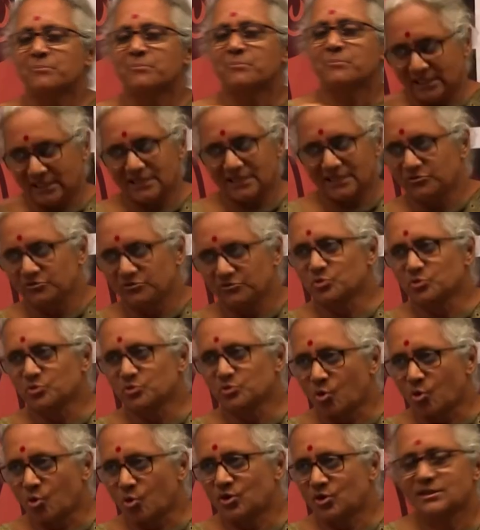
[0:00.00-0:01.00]
then
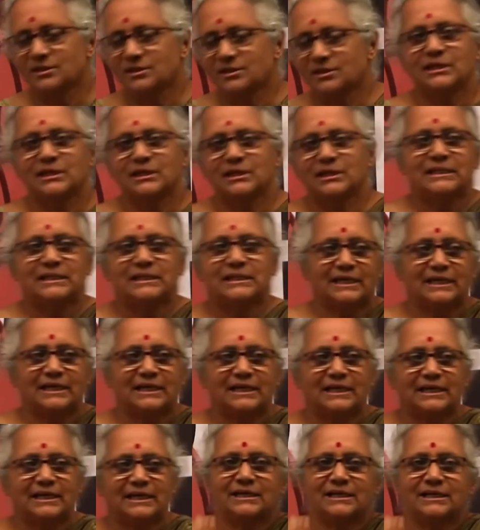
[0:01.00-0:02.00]
it's also important to
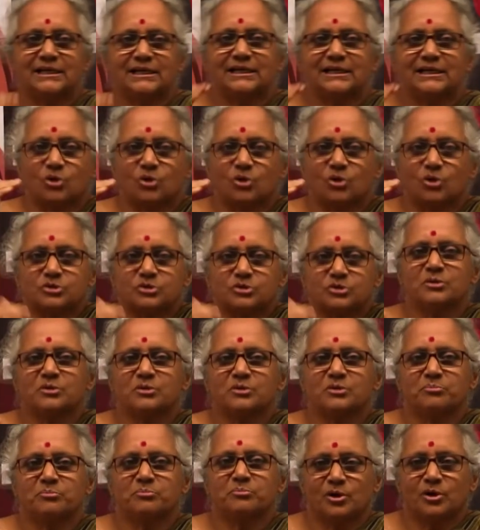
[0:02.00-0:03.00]
remember that the mobile
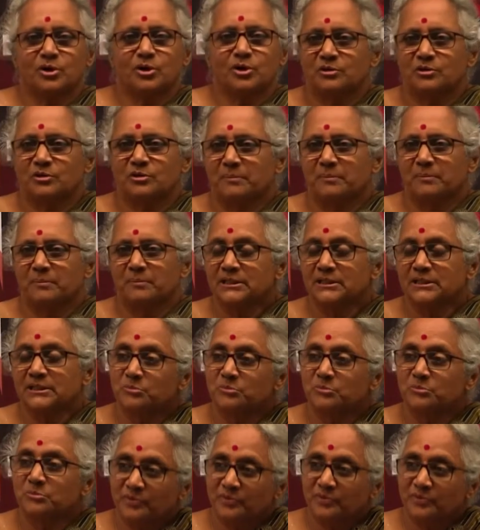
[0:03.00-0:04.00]
phone has kept getting, the